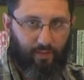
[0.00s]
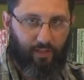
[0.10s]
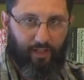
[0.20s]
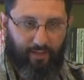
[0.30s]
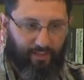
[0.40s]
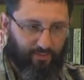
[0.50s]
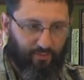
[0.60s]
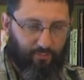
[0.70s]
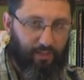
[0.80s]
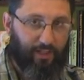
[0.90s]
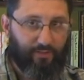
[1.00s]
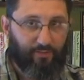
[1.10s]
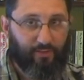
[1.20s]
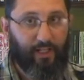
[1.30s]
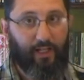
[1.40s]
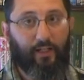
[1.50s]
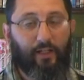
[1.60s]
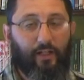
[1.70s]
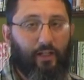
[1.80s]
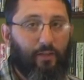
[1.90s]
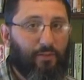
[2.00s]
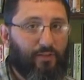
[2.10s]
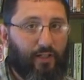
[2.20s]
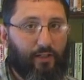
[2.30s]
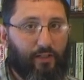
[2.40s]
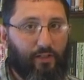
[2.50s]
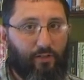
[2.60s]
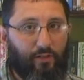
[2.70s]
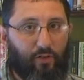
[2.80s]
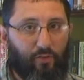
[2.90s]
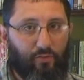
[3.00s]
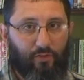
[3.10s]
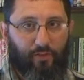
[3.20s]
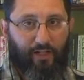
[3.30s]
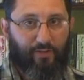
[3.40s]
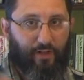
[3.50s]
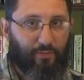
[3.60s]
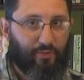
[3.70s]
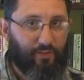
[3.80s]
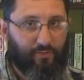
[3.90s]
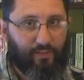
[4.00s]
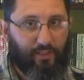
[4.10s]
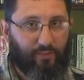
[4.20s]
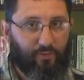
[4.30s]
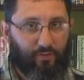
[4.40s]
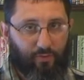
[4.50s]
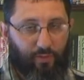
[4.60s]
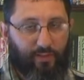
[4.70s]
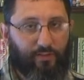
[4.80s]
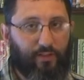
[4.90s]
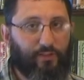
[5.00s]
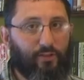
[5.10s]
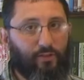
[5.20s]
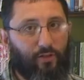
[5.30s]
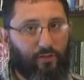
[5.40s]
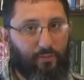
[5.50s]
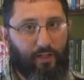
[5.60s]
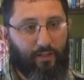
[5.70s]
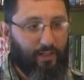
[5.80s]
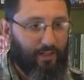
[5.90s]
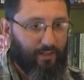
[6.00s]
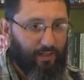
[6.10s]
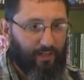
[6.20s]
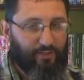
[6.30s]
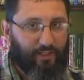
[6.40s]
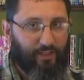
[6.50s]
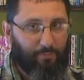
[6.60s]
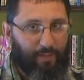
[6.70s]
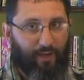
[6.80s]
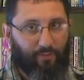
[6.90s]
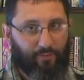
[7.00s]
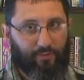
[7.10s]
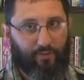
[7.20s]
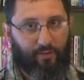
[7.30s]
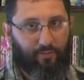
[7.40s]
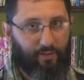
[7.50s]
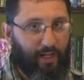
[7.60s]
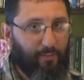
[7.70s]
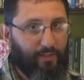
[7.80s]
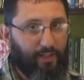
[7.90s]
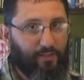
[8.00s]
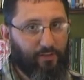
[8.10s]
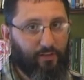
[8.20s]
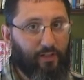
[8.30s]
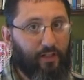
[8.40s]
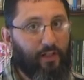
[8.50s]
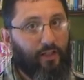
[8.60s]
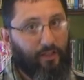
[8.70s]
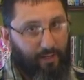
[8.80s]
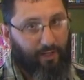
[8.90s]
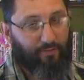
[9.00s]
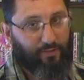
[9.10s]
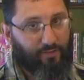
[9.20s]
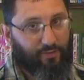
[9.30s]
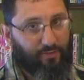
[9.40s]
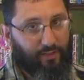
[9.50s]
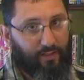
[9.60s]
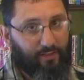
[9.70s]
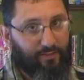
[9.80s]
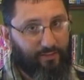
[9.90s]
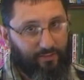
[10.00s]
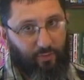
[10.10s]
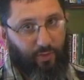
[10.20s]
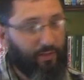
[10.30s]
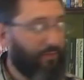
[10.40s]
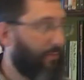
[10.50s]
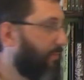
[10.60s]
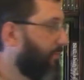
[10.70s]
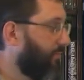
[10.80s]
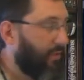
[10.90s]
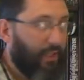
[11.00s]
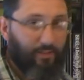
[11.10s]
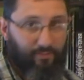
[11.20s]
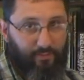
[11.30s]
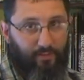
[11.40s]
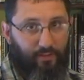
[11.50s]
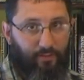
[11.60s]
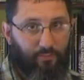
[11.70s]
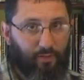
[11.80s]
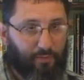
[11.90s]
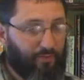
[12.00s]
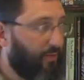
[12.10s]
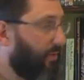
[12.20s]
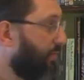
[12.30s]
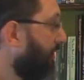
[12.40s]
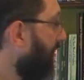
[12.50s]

a lot of that still applies to today. But secondly, you can go to Acts chapter 17, verse 26, and it talks about God setting the bounds of their habitation. The boundaries are still there, 12 of them. Again, purpose for another